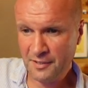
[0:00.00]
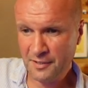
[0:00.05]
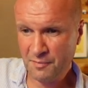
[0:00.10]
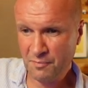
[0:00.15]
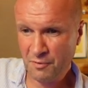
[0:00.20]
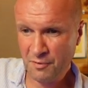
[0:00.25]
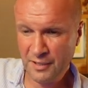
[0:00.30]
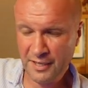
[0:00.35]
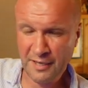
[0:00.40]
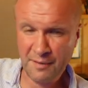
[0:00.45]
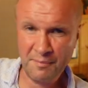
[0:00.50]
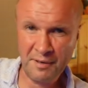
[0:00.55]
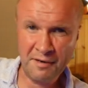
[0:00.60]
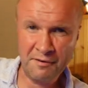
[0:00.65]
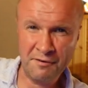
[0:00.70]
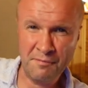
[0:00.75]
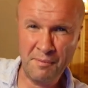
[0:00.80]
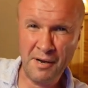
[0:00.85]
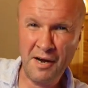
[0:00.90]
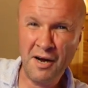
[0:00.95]
It's probably come out
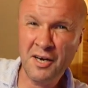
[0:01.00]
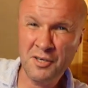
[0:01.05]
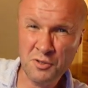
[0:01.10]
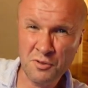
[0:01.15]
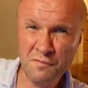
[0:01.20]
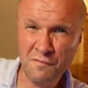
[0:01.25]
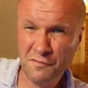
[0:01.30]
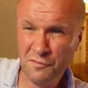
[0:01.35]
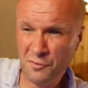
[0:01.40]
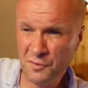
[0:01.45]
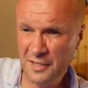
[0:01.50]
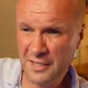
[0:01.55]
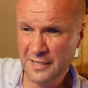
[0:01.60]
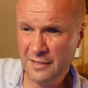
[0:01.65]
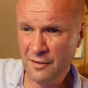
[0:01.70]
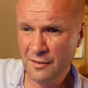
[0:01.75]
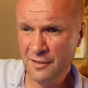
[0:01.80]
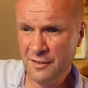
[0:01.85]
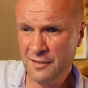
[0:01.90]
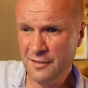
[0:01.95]
at about
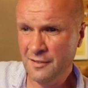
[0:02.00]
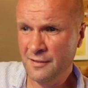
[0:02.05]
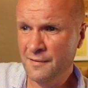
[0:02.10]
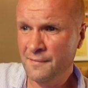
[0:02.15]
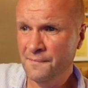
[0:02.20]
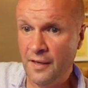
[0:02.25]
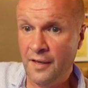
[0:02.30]
$140.